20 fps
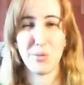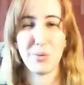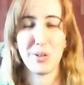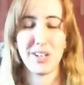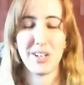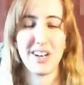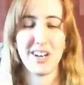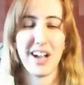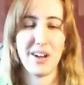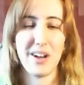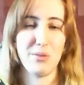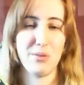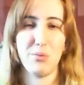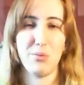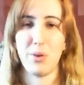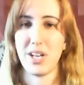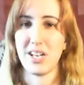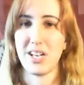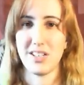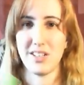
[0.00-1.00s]
player, I would
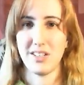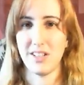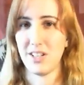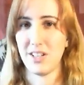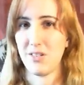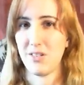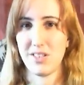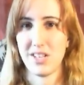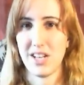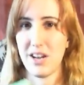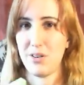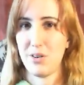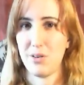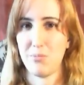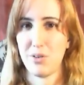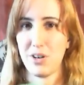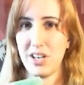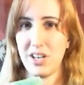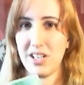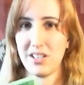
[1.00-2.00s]
wait until it goes down in
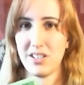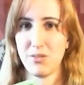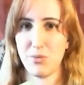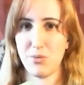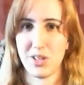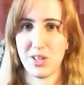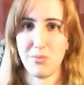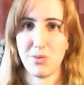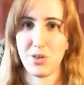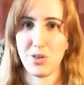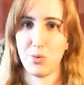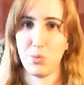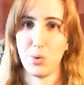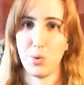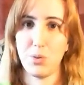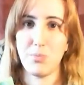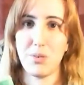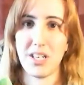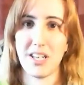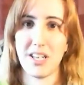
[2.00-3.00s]
price, which I'm sure
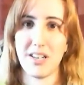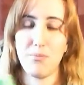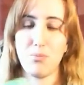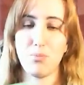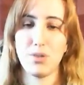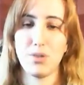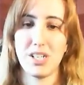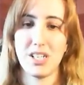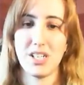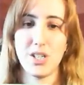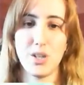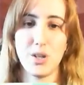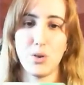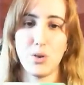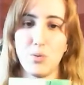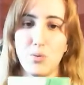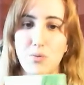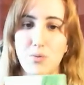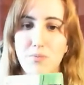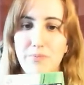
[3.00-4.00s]
will be pretty
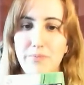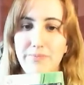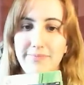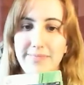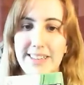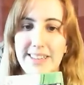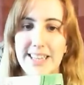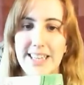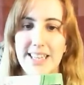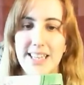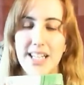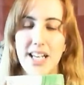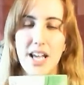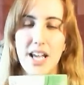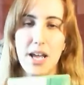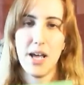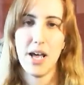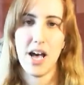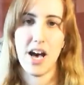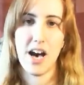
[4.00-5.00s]
soon.
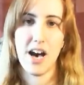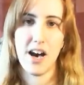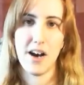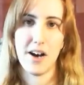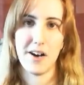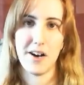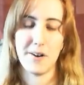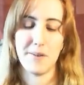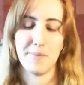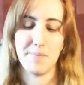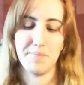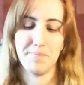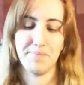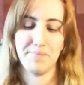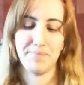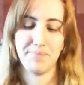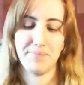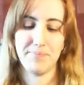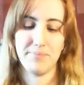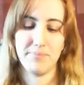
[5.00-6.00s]
Um,
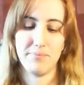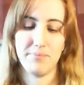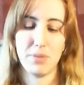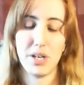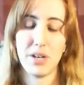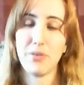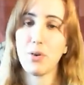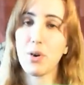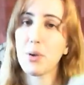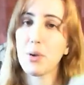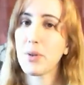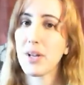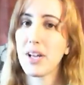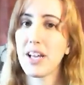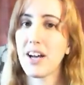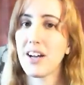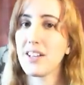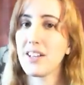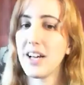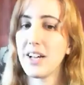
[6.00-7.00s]
but if you want to
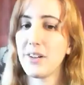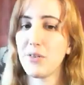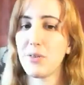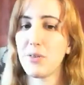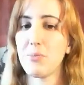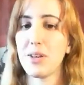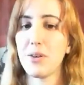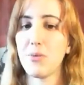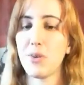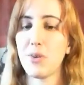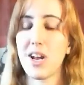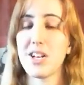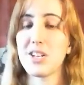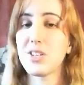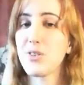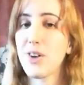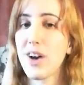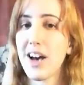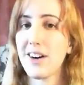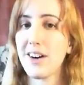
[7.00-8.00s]
play online with me when I
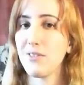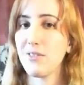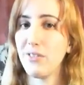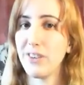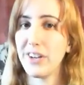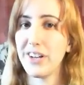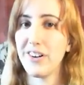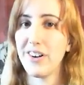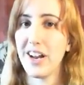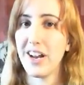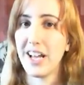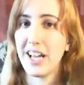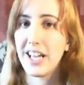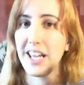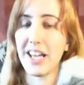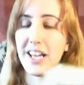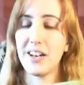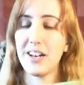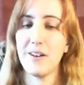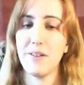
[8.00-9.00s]
do have internet
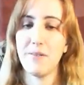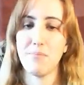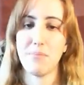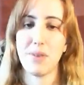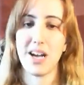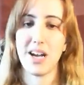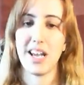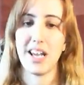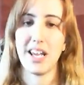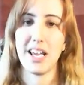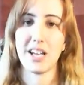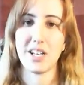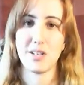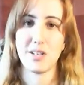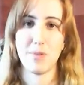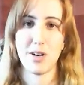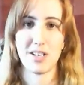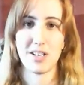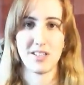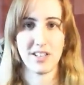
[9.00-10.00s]
again, my
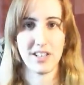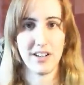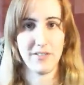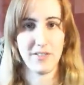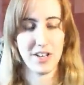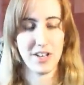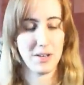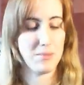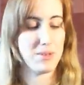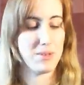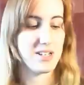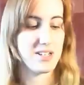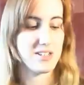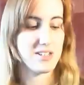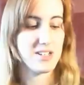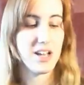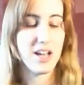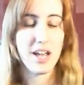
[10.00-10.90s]
Xbox Live name is